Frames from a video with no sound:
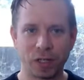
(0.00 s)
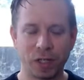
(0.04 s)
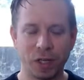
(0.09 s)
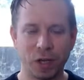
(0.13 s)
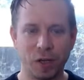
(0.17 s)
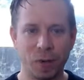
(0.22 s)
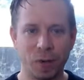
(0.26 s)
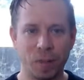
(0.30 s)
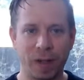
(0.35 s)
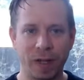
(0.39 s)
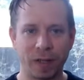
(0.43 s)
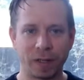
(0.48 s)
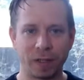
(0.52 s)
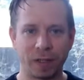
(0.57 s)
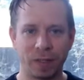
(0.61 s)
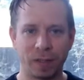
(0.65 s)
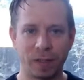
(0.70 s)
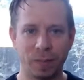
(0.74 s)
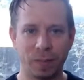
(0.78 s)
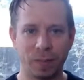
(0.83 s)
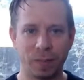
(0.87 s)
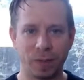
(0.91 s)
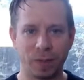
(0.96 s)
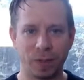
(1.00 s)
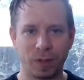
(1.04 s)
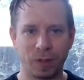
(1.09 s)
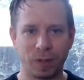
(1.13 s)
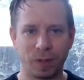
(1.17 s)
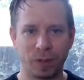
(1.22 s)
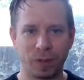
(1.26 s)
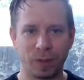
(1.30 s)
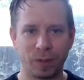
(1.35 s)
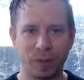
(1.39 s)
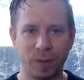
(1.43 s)
go back to
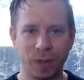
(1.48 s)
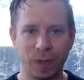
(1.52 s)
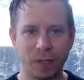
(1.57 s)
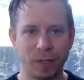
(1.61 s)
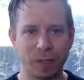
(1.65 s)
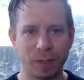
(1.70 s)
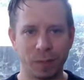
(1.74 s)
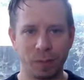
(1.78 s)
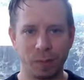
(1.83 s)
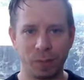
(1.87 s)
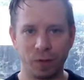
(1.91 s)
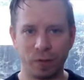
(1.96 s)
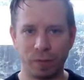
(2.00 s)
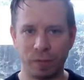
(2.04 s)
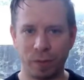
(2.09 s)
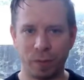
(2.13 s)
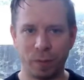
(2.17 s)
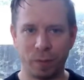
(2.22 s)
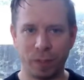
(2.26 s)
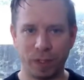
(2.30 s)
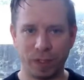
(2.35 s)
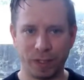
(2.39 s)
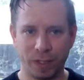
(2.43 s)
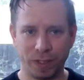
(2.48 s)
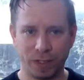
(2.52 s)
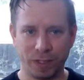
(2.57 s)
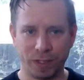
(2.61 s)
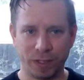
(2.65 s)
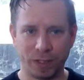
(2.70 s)
the first movement we did,